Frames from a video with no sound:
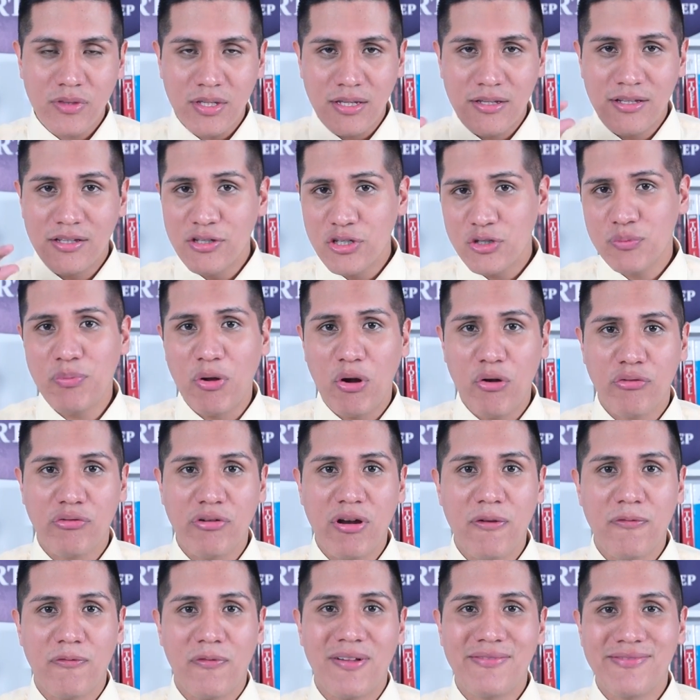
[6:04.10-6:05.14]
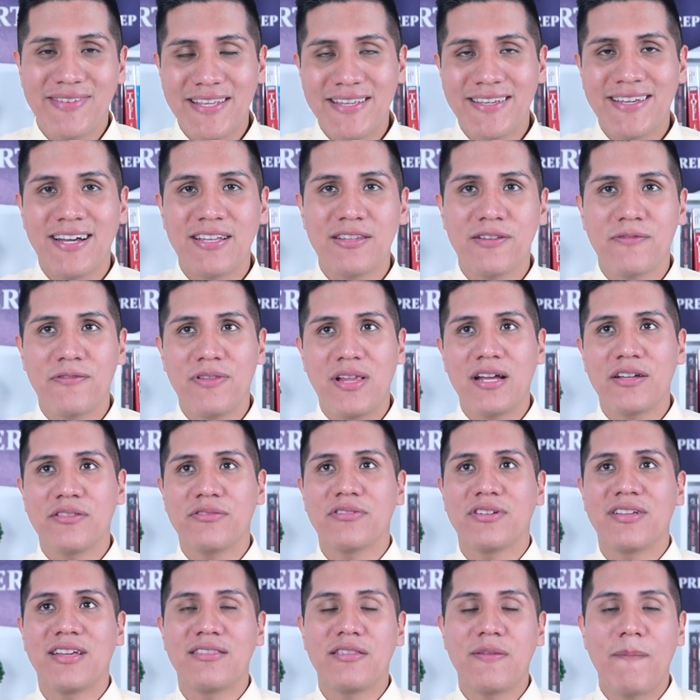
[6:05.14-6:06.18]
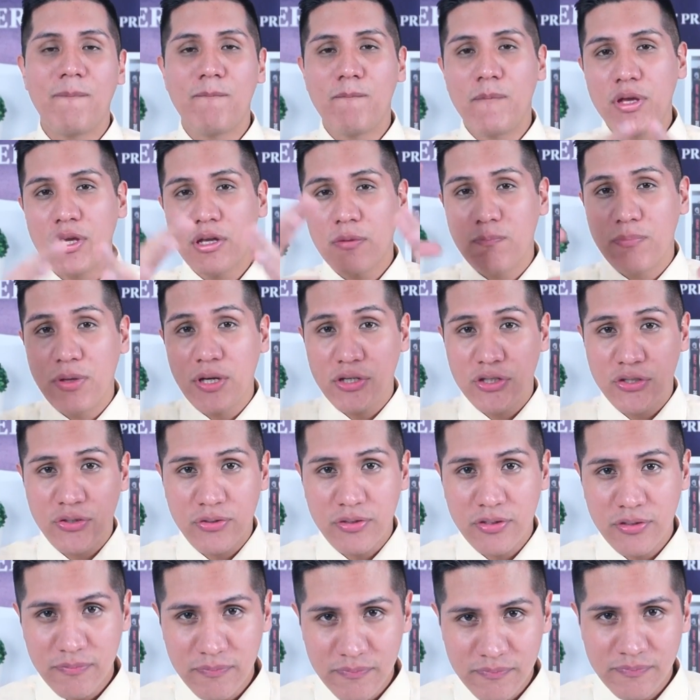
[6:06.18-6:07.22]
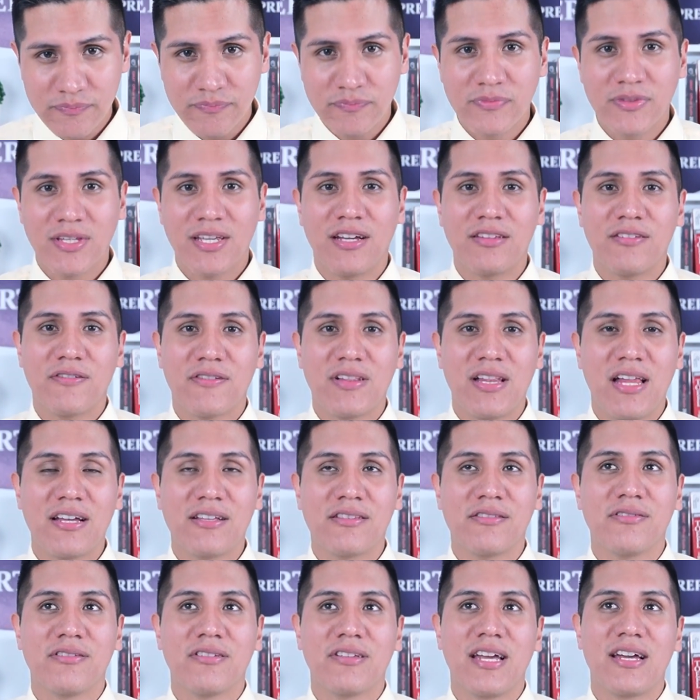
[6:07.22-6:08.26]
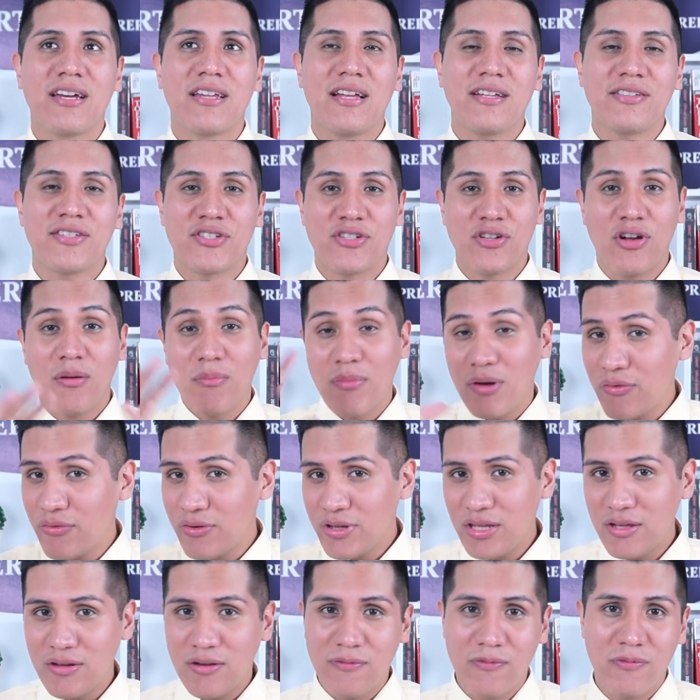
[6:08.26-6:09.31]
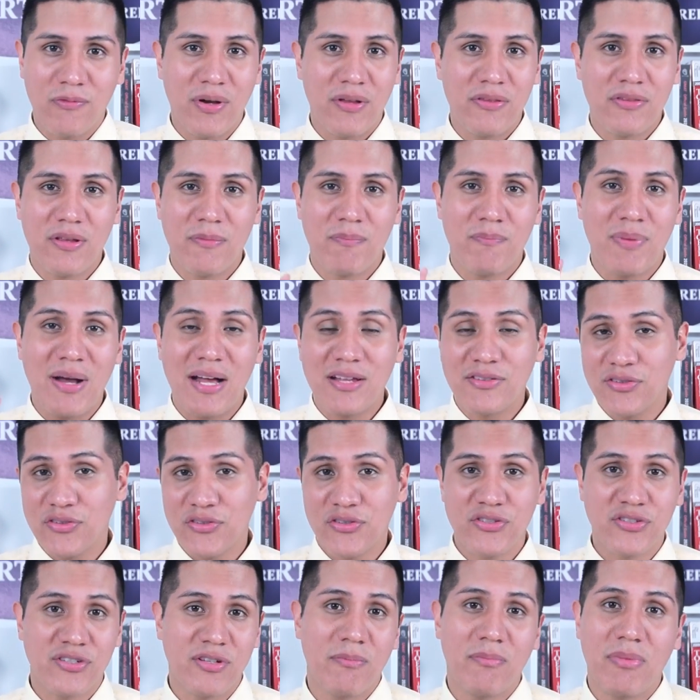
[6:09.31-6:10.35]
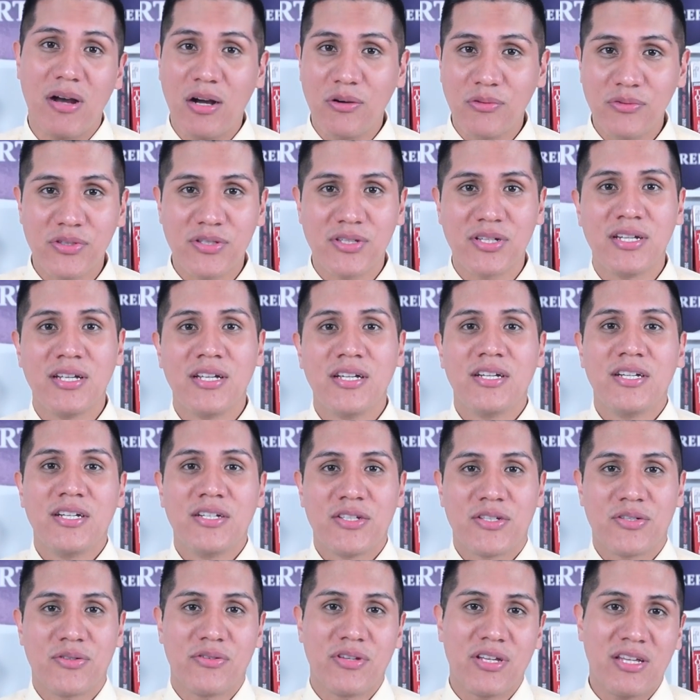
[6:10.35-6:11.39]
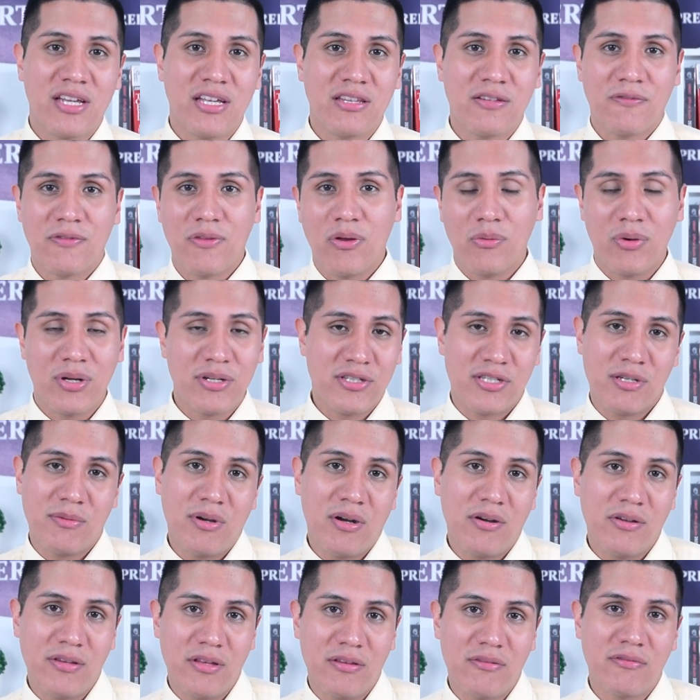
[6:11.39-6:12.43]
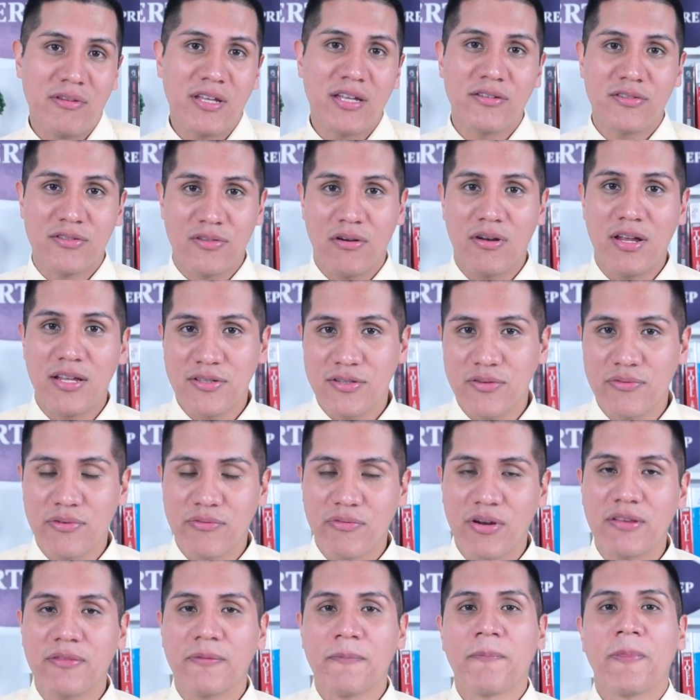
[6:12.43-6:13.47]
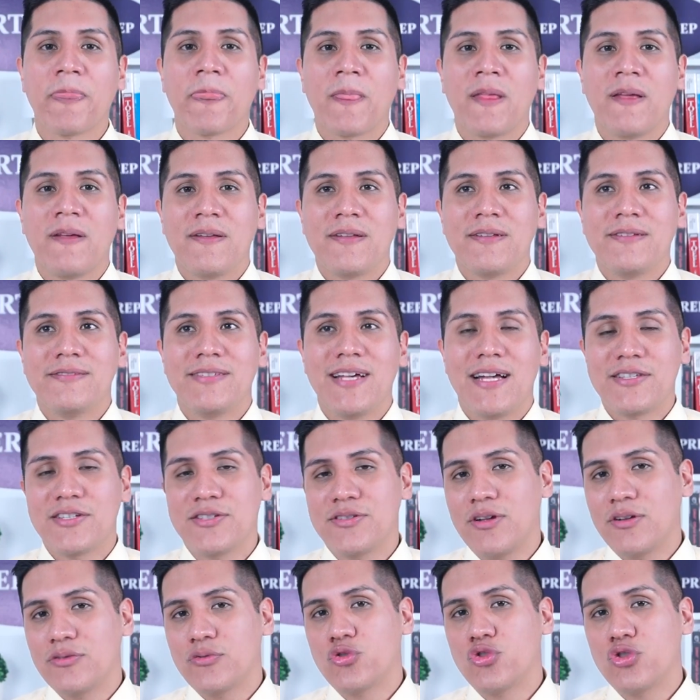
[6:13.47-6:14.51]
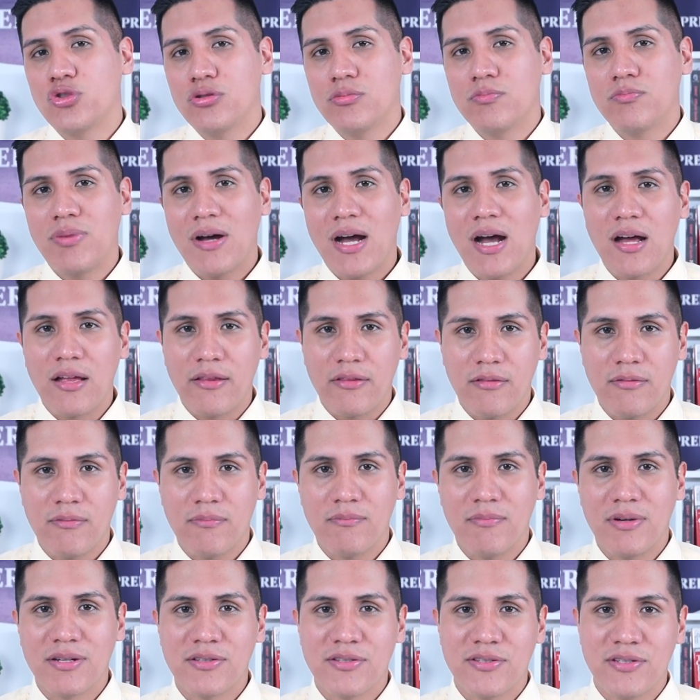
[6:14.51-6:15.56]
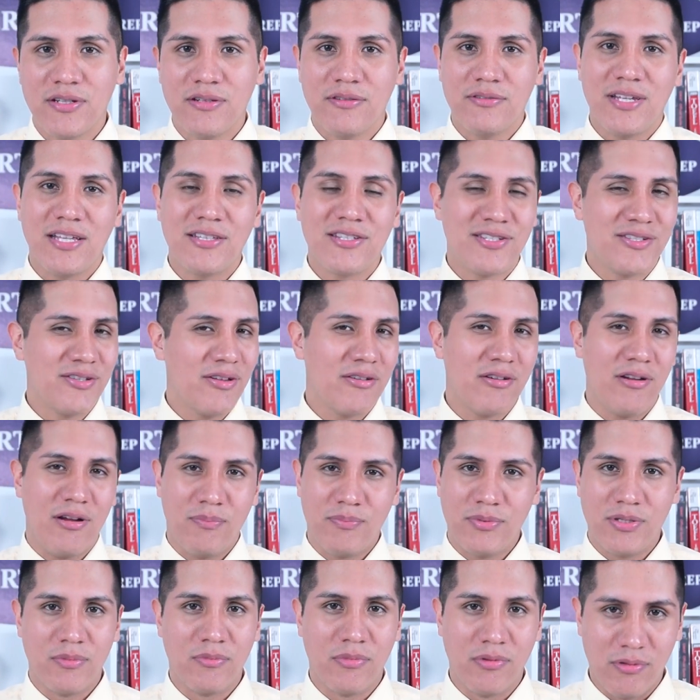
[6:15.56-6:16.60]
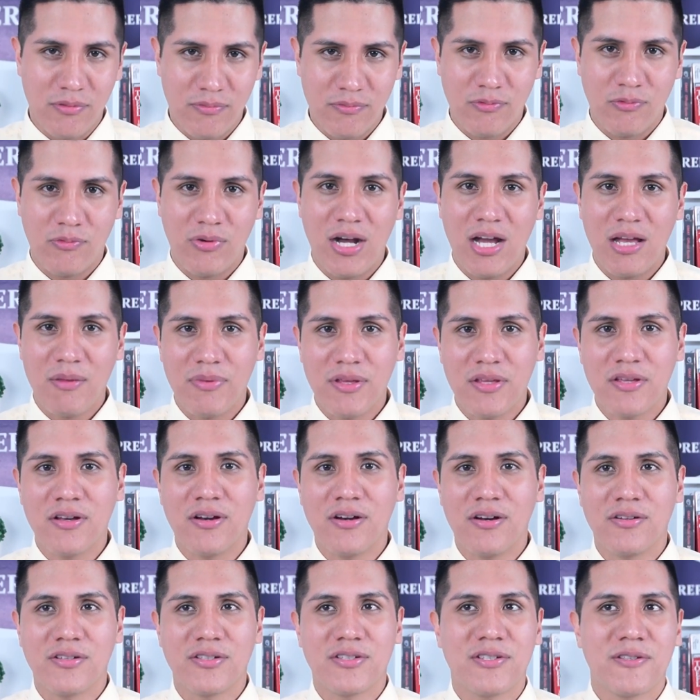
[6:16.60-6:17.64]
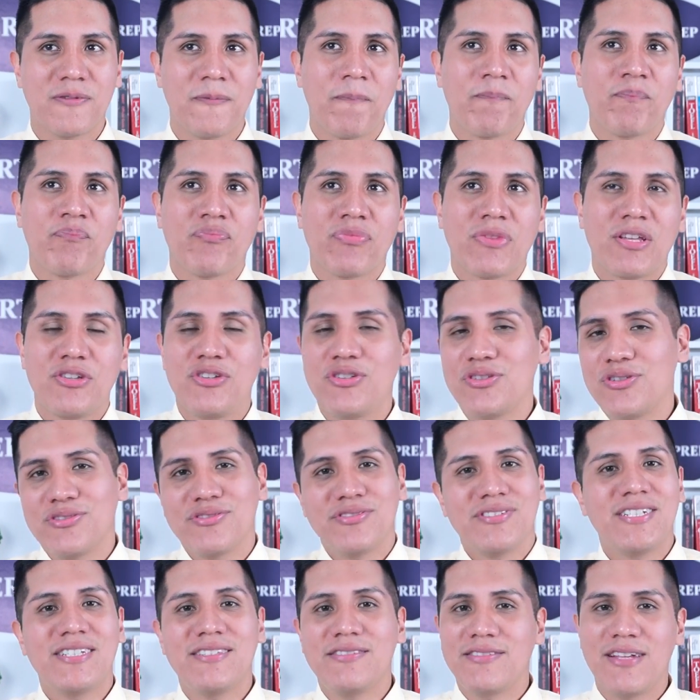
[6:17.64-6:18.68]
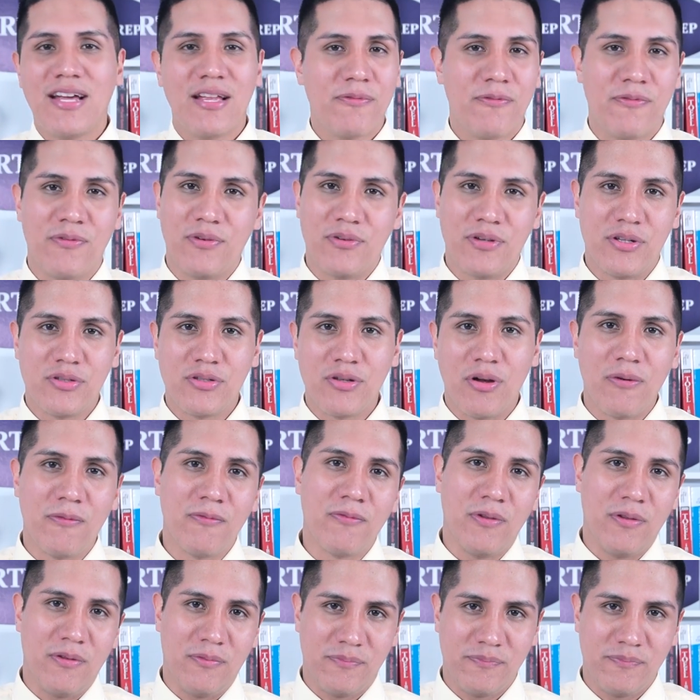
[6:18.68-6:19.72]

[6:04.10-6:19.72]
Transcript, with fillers: in each paragraph and they kind of like to get the big picture, kind of like to get a summary of what the passage is about. So they kind of know what it's about and they start answering, right? That's not too bad, but still that's not optimal. Why? Because you don't need that for the TOEFL.